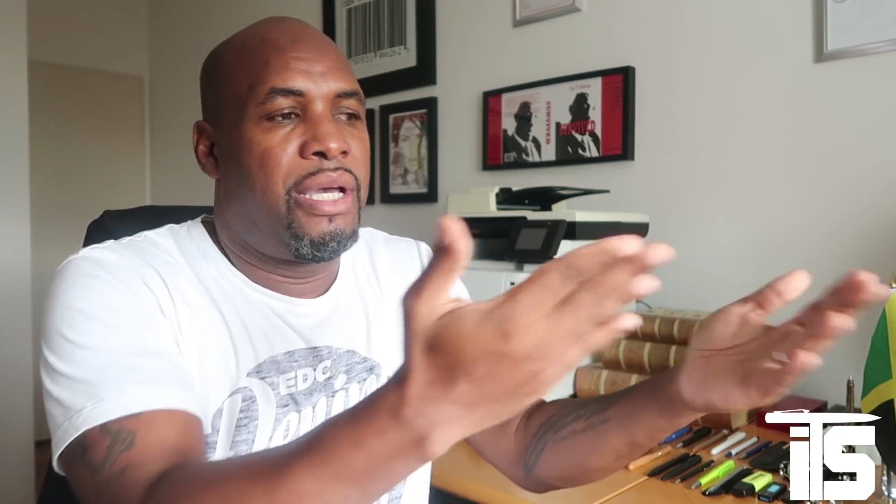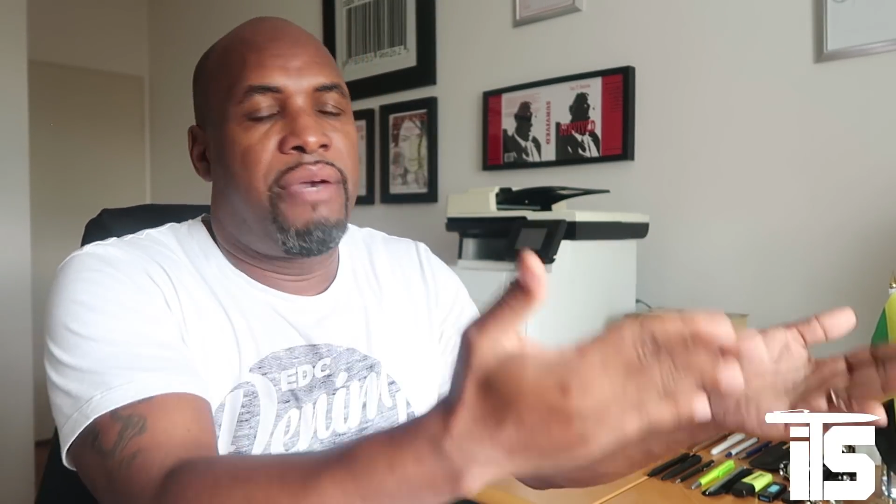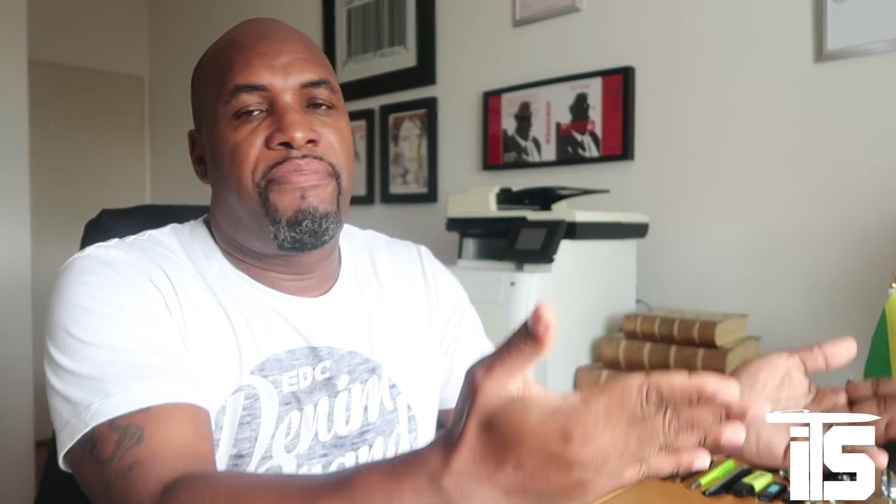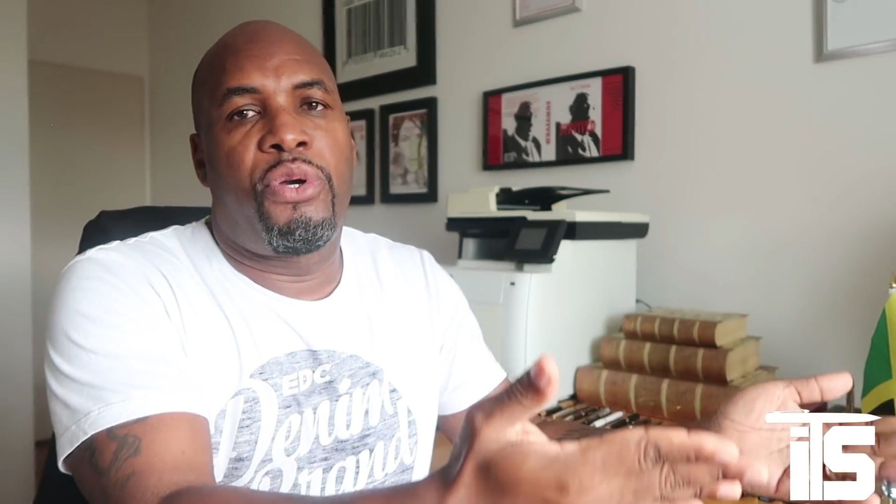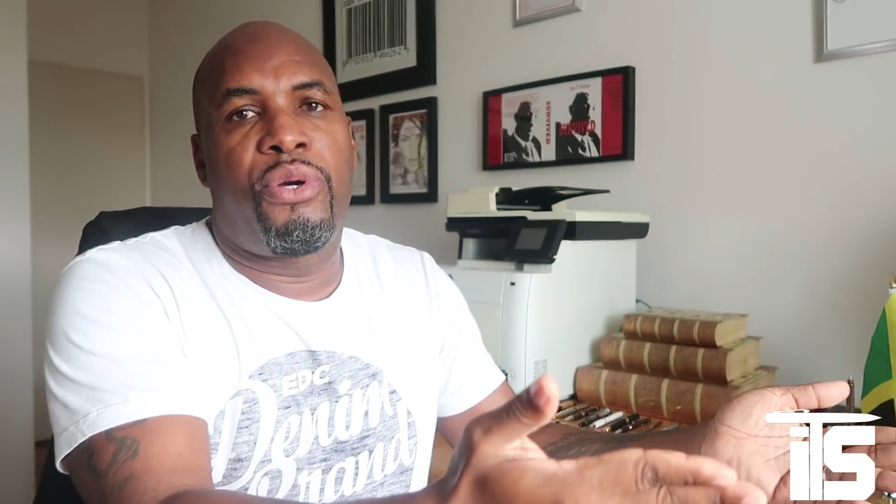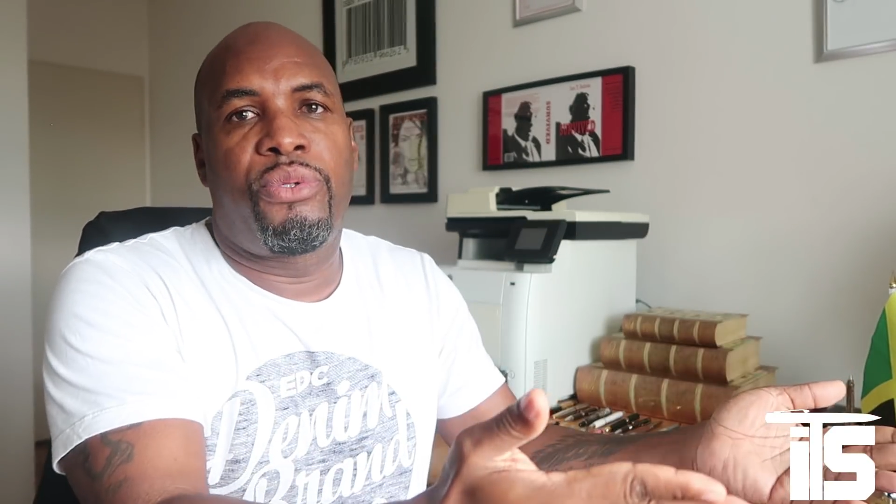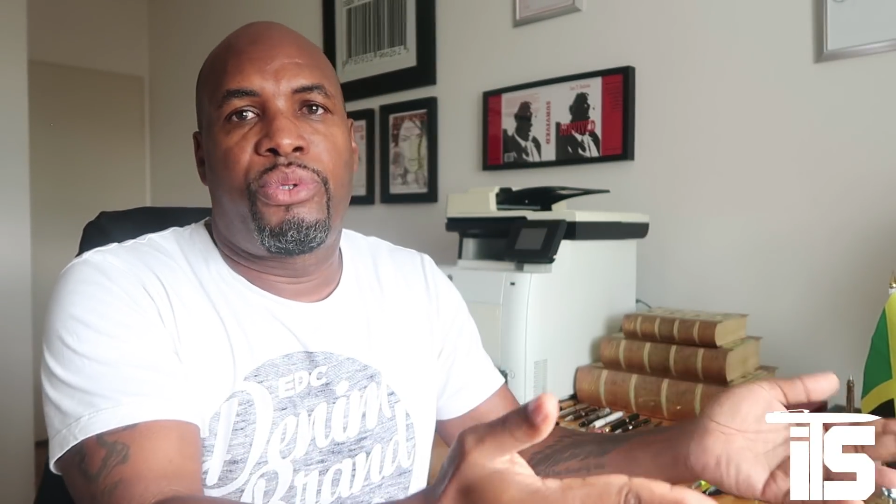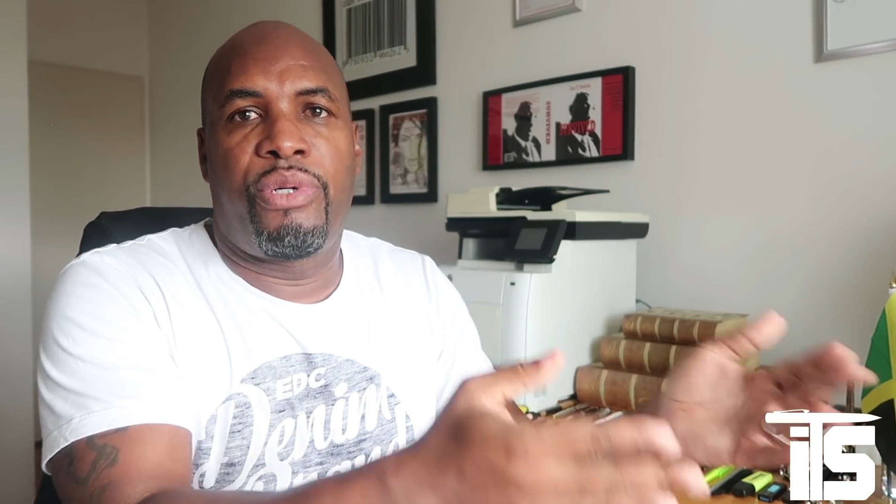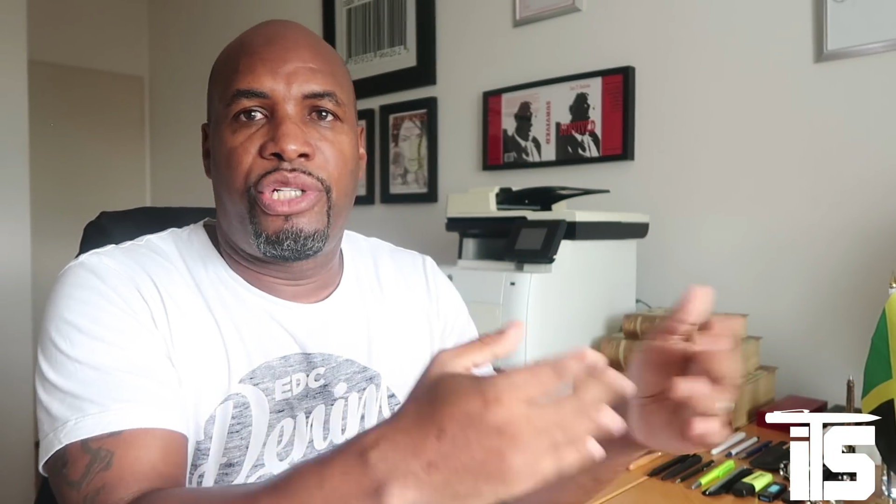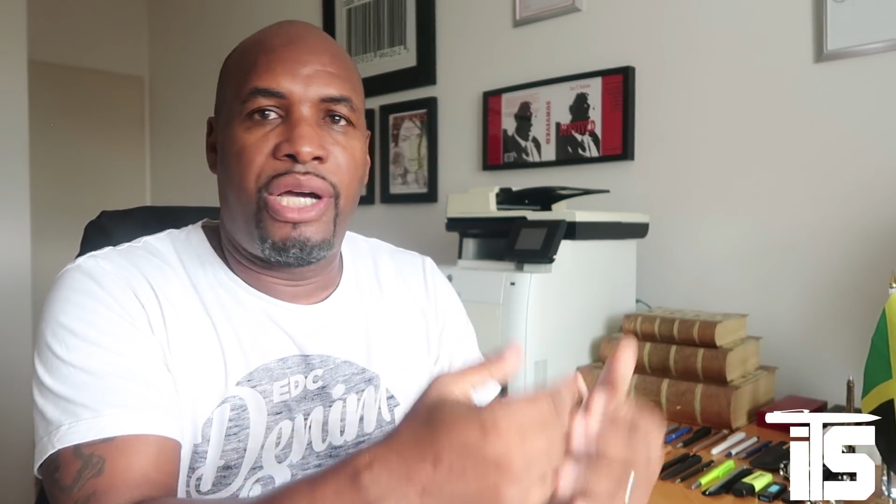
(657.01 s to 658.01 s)
If you go
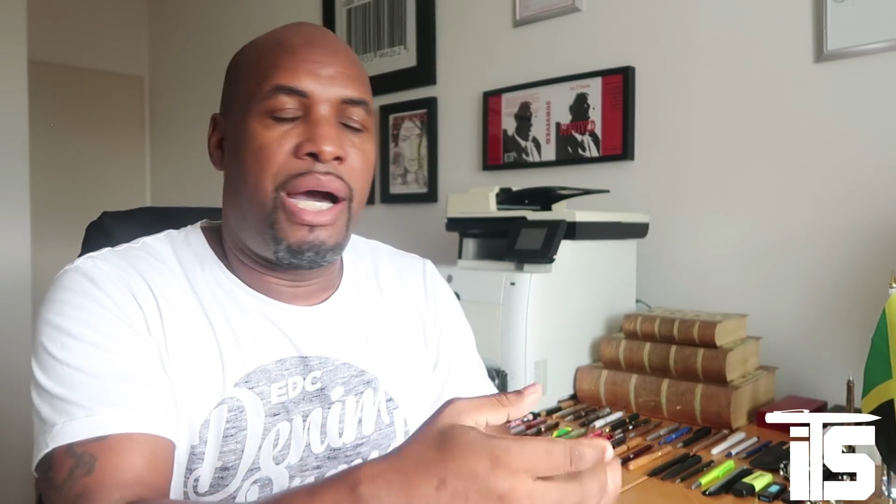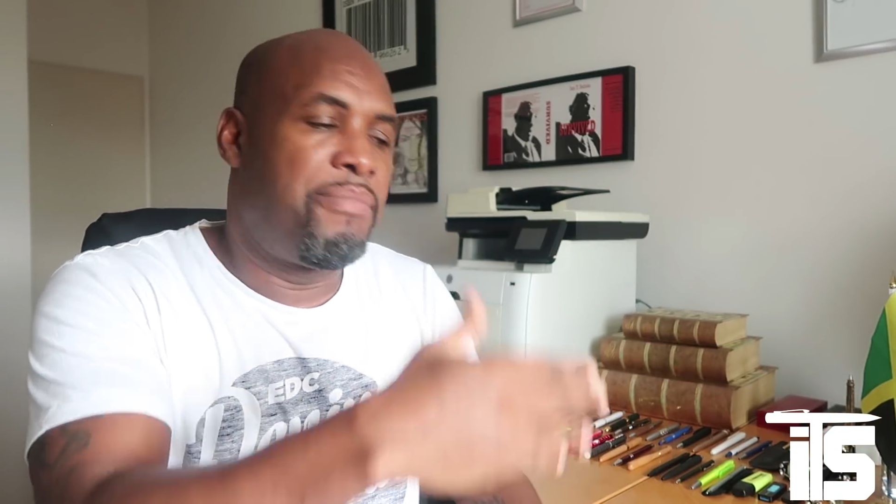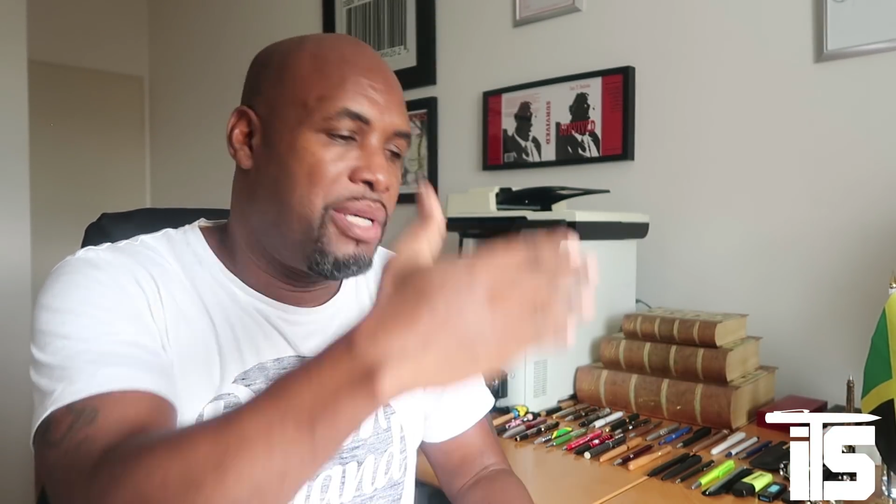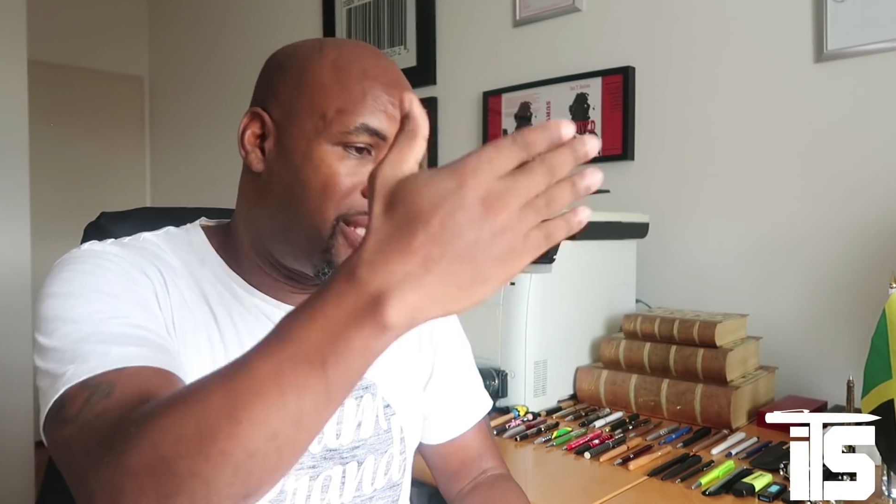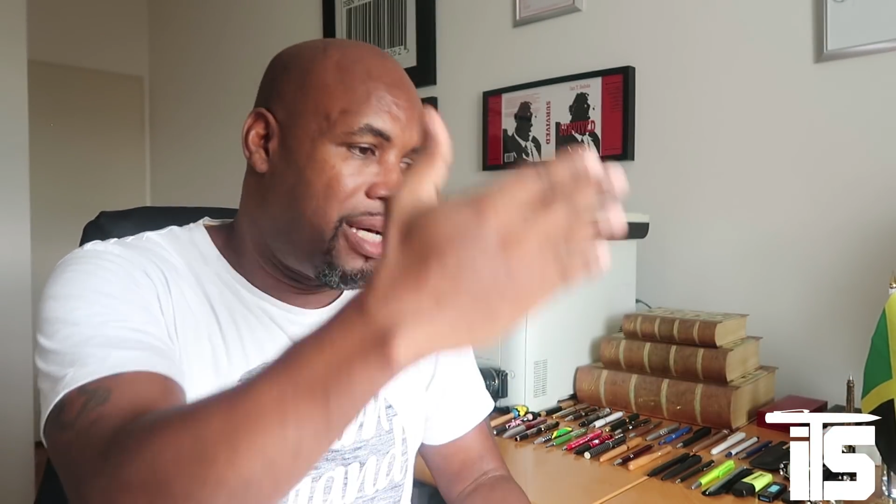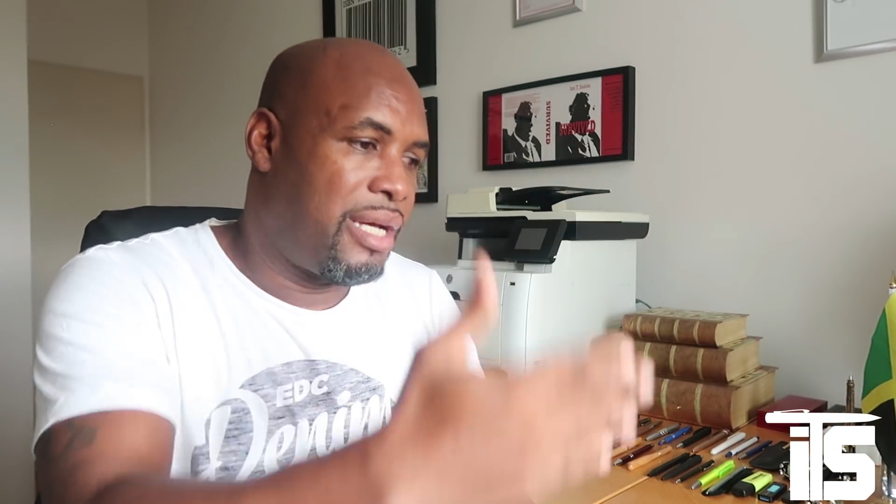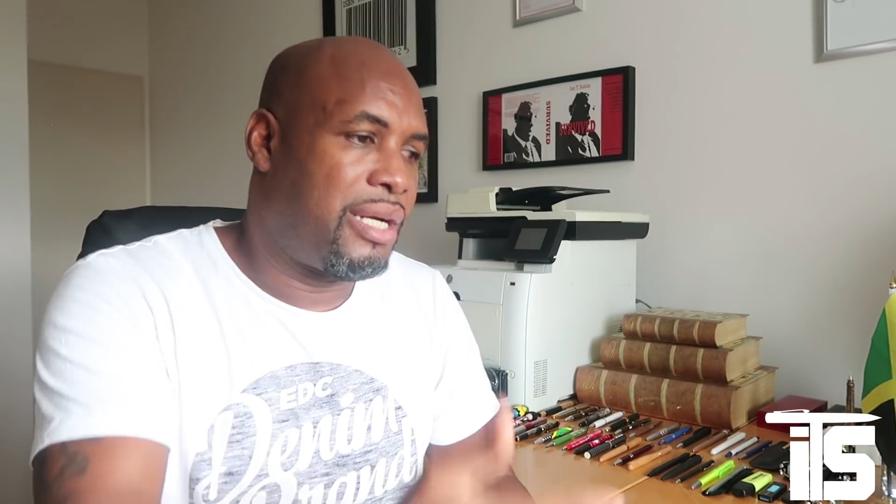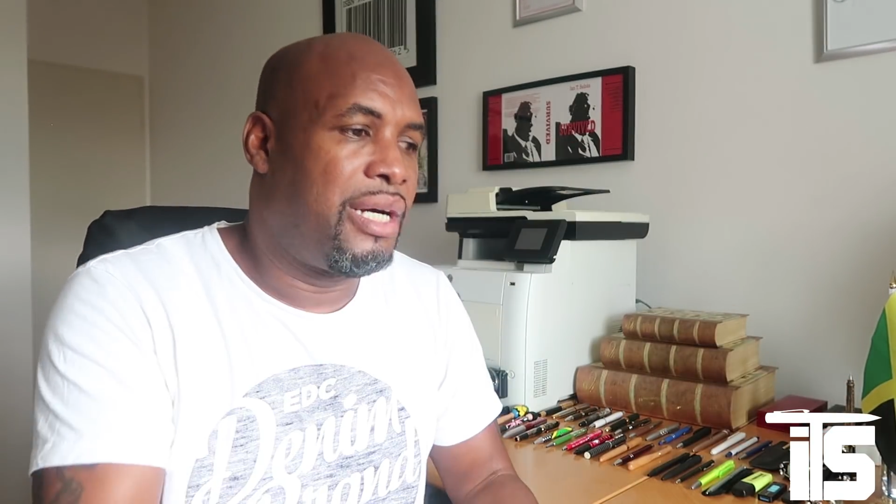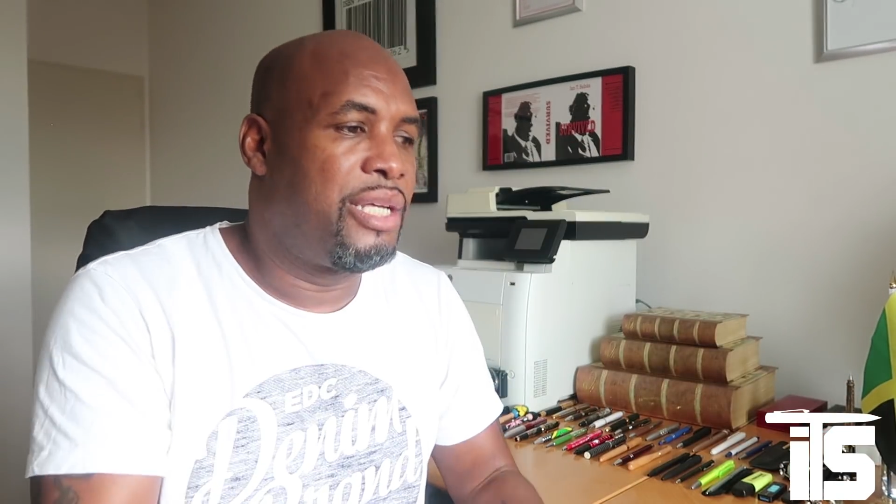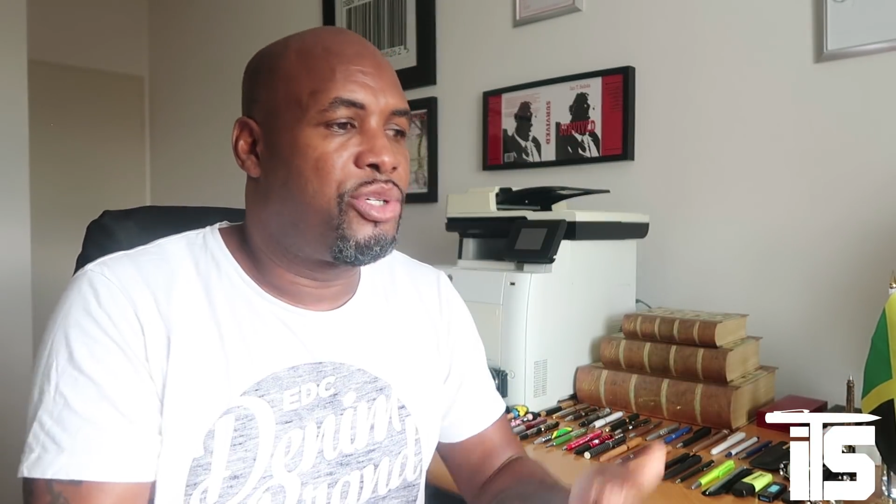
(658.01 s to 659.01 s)
to a job, you sign a
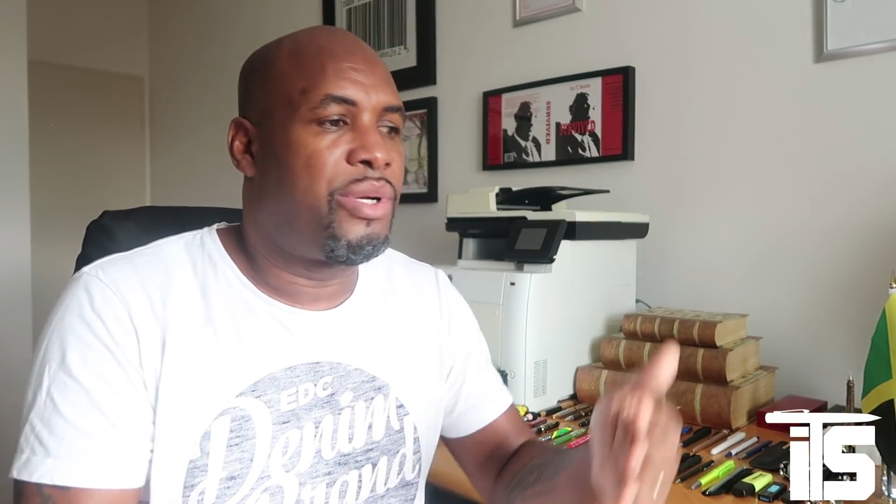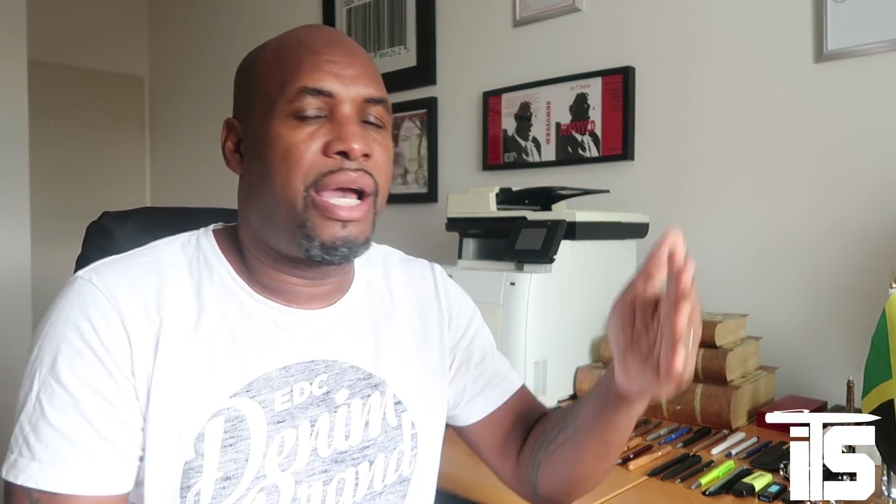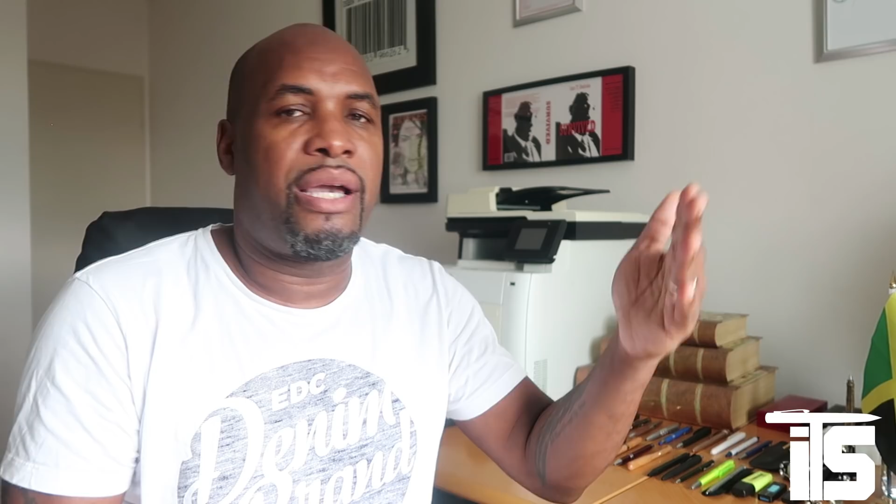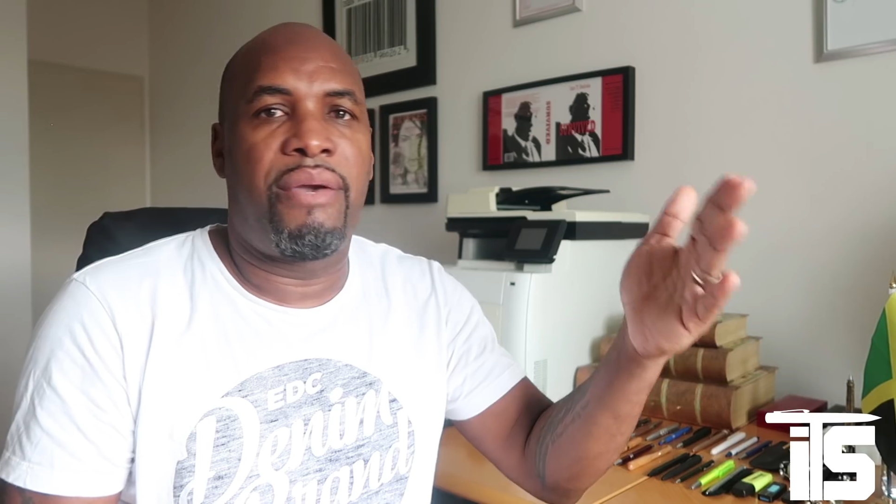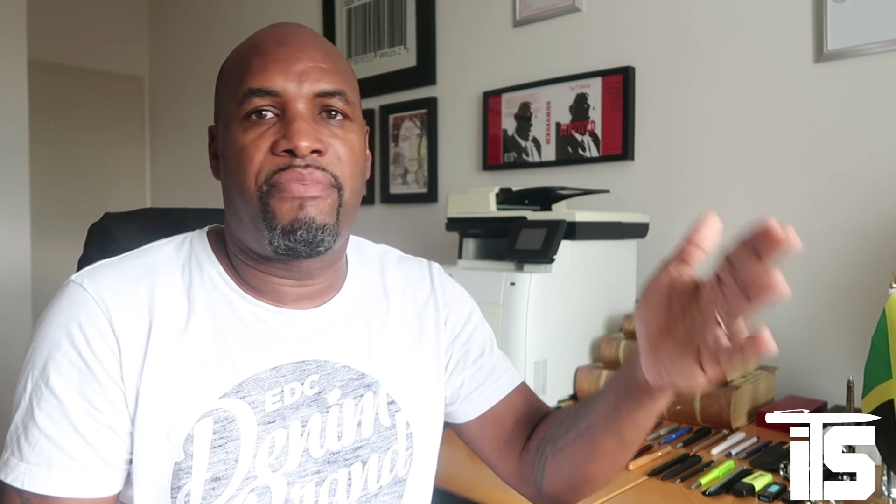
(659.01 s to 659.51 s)
contract,